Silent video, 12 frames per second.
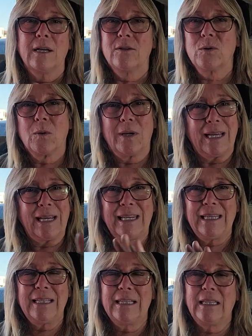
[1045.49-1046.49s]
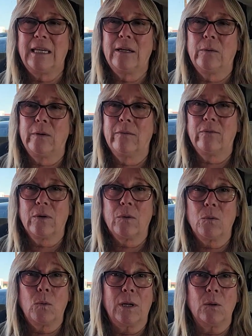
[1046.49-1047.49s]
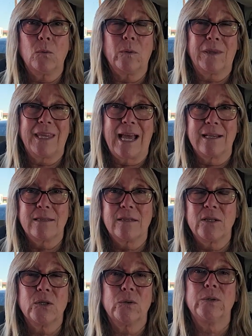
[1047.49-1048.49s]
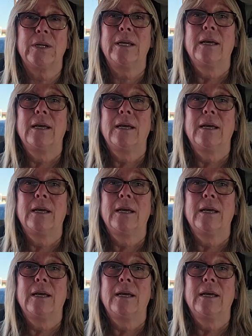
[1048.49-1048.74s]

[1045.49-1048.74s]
So I cleaned the area very well with acetone,